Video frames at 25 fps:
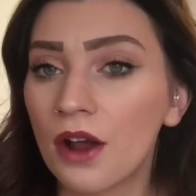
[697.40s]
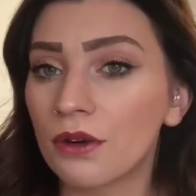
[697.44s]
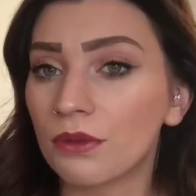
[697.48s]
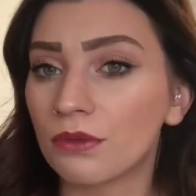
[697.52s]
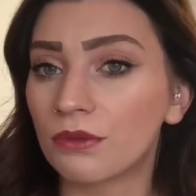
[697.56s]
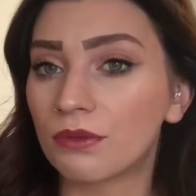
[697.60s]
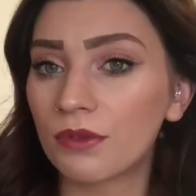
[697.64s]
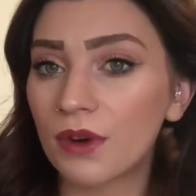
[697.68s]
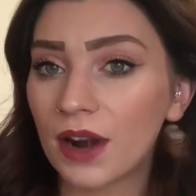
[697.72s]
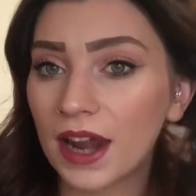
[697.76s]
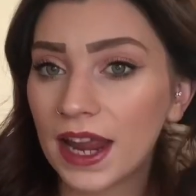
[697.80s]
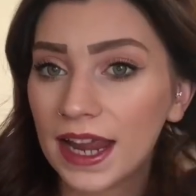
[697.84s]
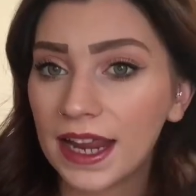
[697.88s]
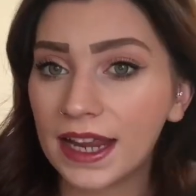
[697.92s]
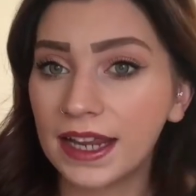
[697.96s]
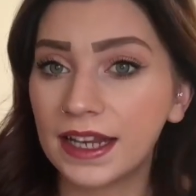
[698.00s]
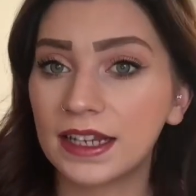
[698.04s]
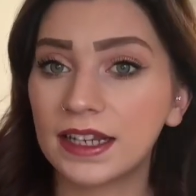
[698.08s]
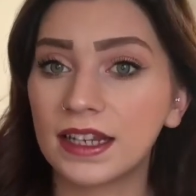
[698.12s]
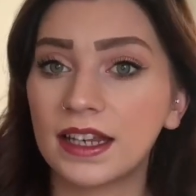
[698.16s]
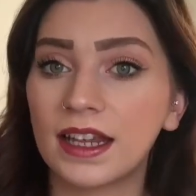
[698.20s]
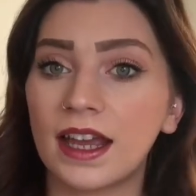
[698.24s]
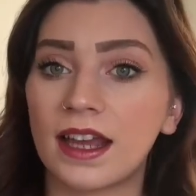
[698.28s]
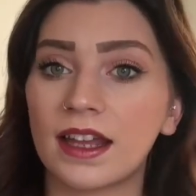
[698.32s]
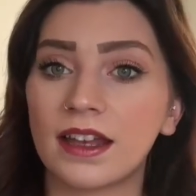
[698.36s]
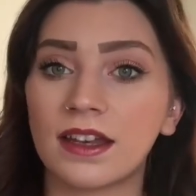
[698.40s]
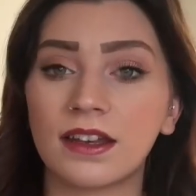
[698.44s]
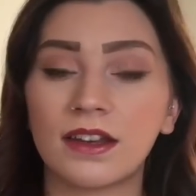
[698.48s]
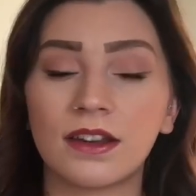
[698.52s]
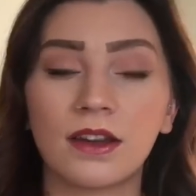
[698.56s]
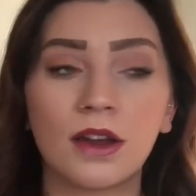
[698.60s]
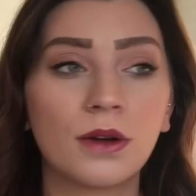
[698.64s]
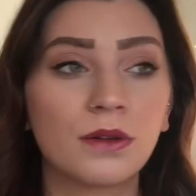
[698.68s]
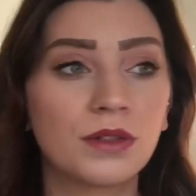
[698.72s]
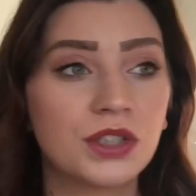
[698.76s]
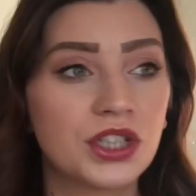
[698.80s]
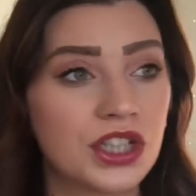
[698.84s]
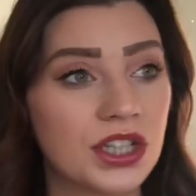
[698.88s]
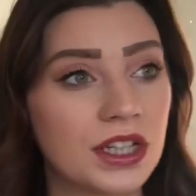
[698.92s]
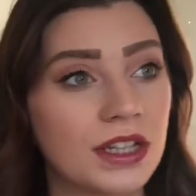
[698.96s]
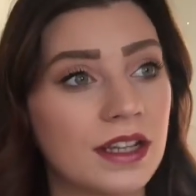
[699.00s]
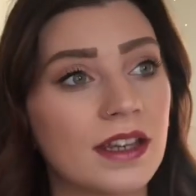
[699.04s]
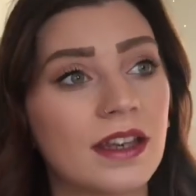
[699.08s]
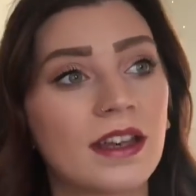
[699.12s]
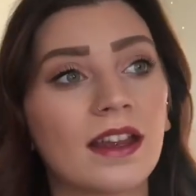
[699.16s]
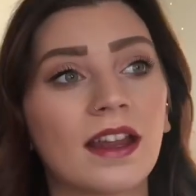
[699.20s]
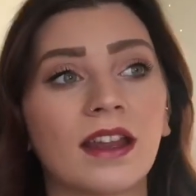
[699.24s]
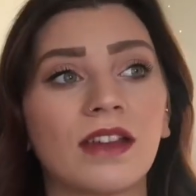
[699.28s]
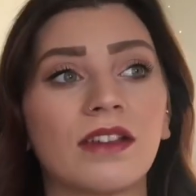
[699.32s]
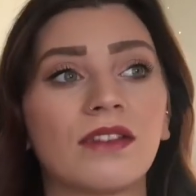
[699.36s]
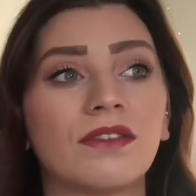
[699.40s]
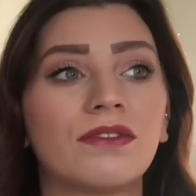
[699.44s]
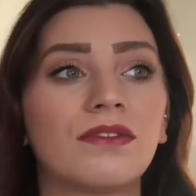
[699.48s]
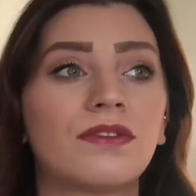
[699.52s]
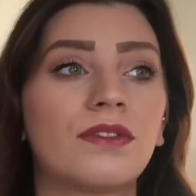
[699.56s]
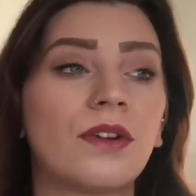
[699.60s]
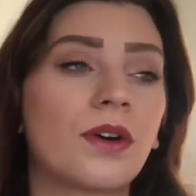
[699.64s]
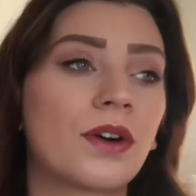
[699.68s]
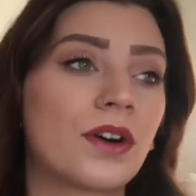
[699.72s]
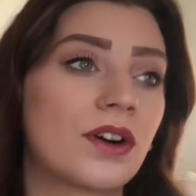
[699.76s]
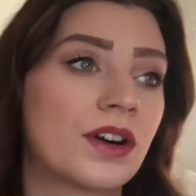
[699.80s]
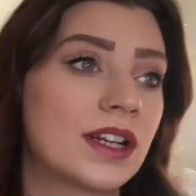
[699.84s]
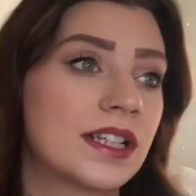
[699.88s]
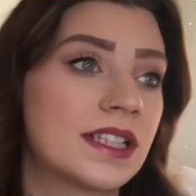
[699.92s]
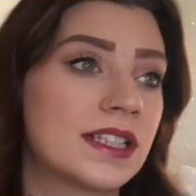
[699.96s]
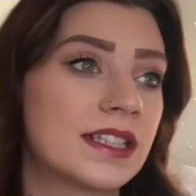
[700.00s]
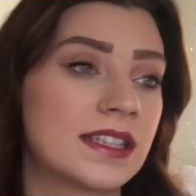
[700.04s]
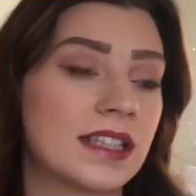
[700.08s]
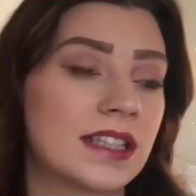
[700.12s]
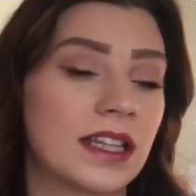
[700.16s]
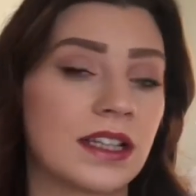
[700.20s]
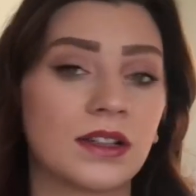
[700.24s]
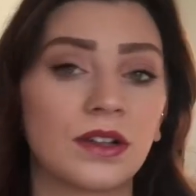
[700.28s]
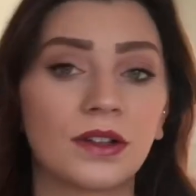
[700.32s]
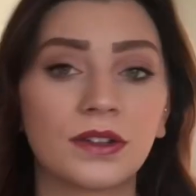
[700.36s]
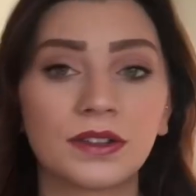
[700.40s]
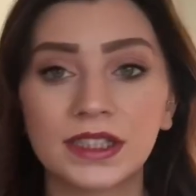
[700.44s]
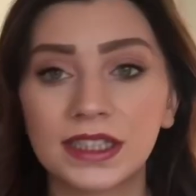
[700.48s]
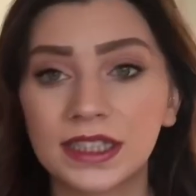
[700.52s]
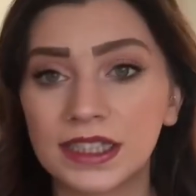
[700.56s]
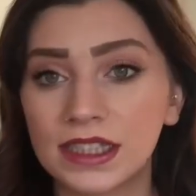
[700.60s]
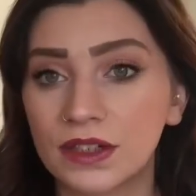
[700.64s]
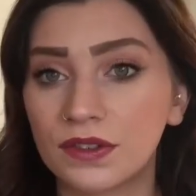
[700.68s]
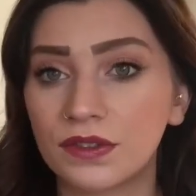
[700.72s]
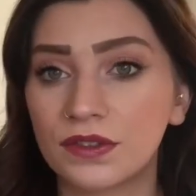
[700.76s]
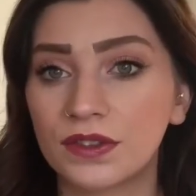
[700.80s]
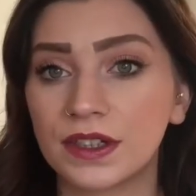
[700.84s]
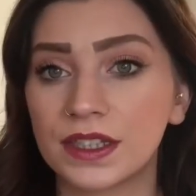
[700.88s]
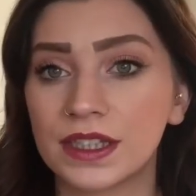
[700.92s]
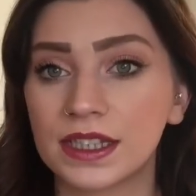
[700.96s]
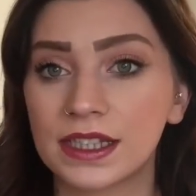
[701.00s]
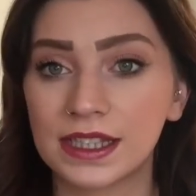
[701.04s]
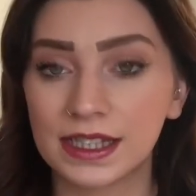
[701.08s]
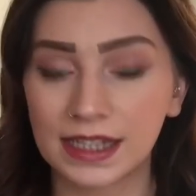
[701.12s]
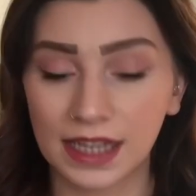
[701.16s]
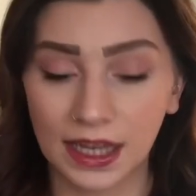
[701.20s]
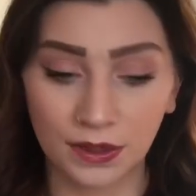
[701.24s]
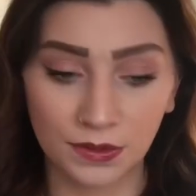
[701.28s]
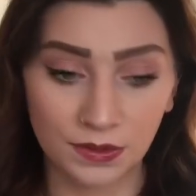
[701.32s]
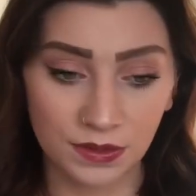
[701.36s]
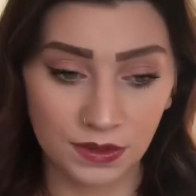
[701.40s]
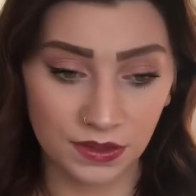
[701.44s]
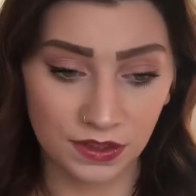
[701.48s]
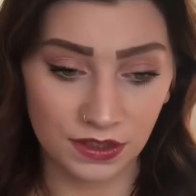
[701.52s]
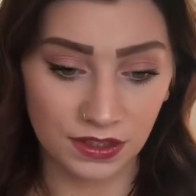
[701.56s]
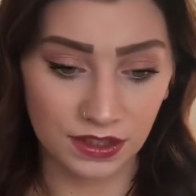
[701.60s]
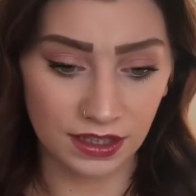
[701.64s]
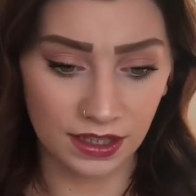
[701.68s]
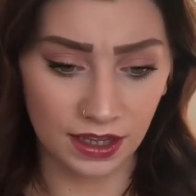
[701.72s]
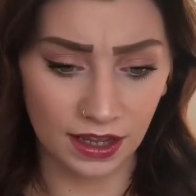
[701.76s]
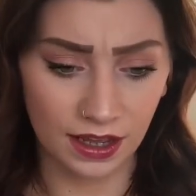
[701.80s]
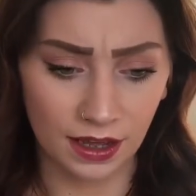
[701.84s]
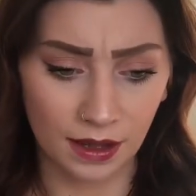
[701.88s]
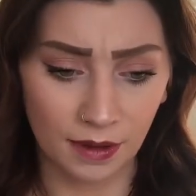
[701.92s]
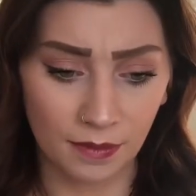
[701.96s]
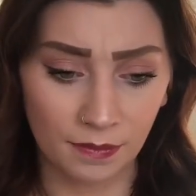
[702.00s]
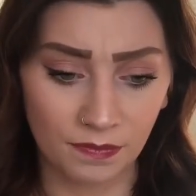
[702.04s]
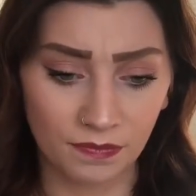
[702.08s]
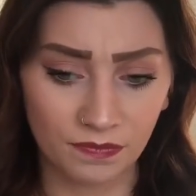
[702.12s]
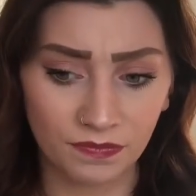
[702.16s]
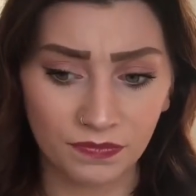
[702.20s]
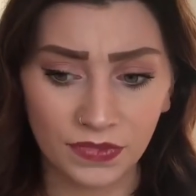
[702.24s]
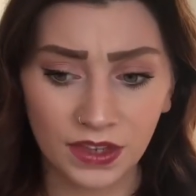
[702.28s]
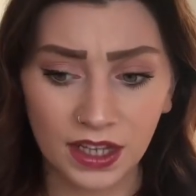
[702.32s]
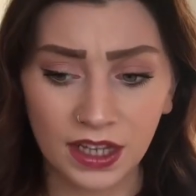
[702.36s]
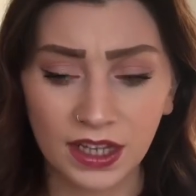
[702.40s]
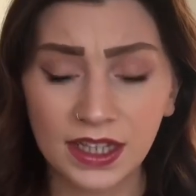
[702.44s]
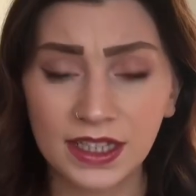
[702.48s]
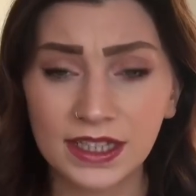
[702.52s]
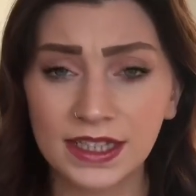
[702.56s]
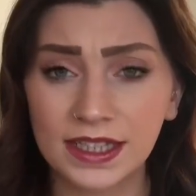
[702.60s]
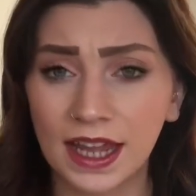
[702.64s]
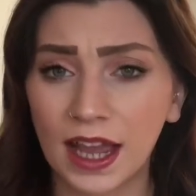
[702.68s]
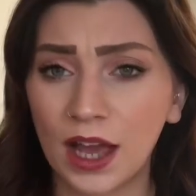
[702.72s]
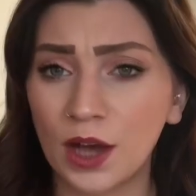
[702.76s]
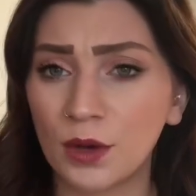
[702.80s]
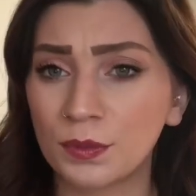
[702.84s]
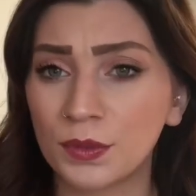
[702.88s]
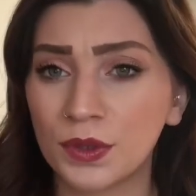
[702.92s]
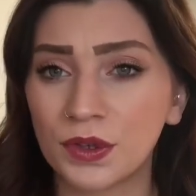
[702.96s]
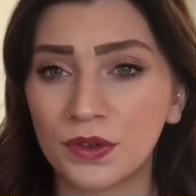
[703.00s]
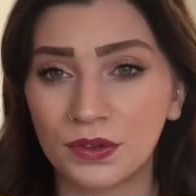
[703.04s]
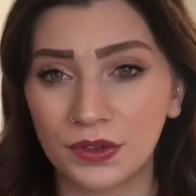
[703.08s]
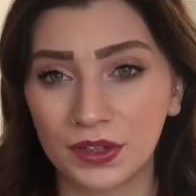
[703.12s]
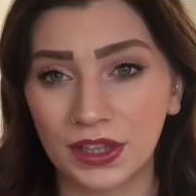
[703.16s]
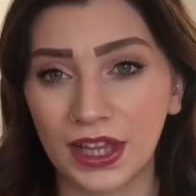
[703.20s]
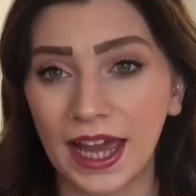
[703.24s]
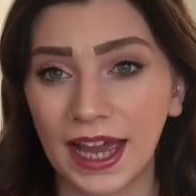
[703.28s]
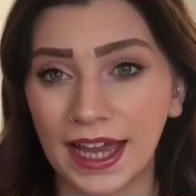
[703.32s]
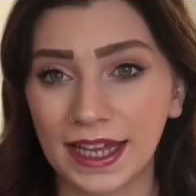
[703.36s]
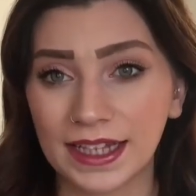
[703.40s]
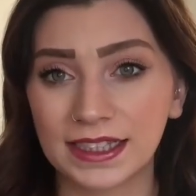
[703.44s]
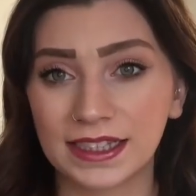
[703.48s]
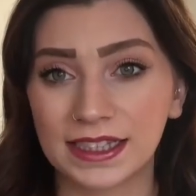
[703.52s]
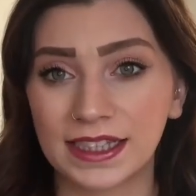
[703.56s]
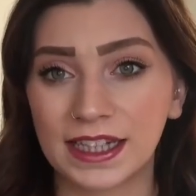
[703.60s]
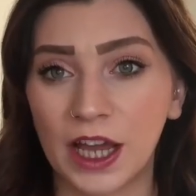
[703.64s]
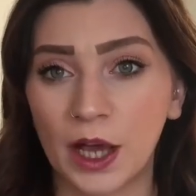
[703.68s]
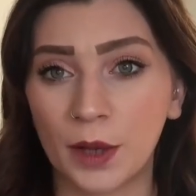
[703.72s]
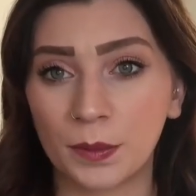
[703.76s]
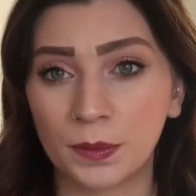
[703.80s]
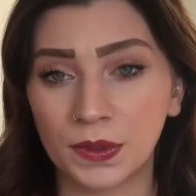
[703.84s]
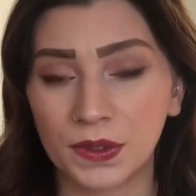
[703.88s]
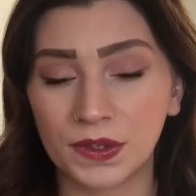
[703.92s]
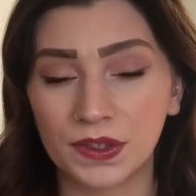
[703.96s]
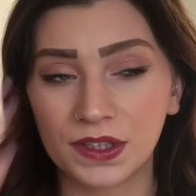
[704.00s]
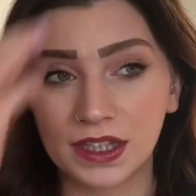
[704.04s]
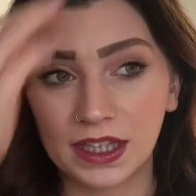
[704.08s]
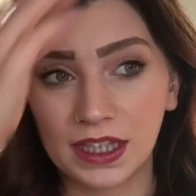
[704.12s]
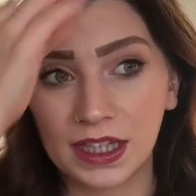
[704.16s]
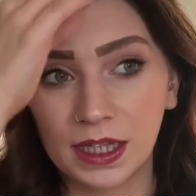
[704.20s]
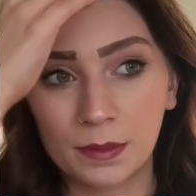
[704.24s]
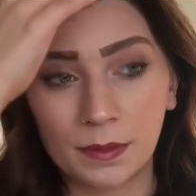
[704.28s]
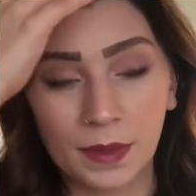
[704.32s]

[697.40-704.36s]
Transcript: rain and ocean and forest and all these different sounds to help you relax and help you sleep.